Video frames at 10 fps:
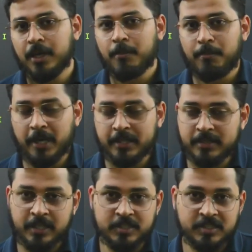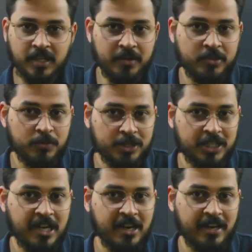Python and start with machine
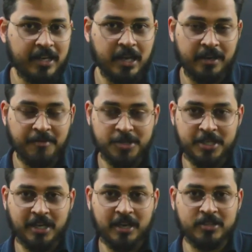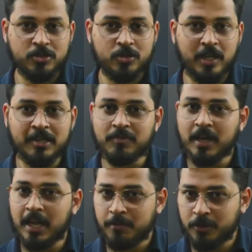learning and artificial intelligence. So that will
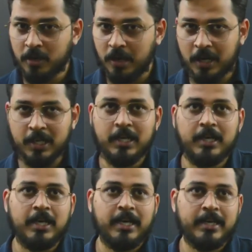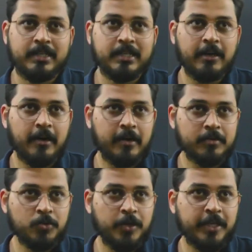help you a lot in
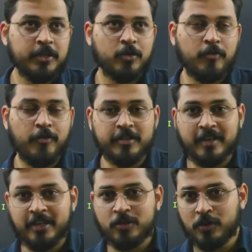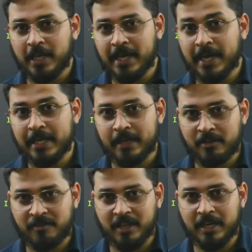going into further into AI
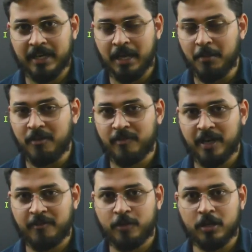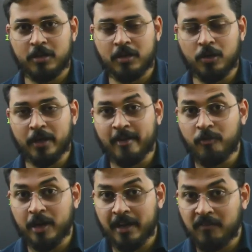field and ML field. If you are looking for
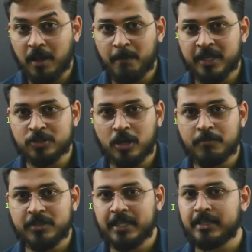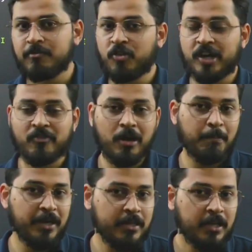development job, then for
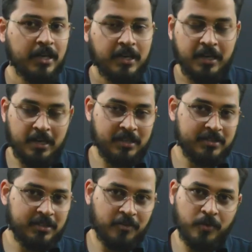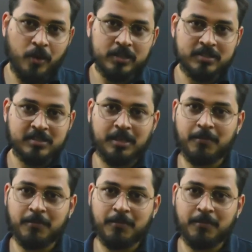development, of course C++,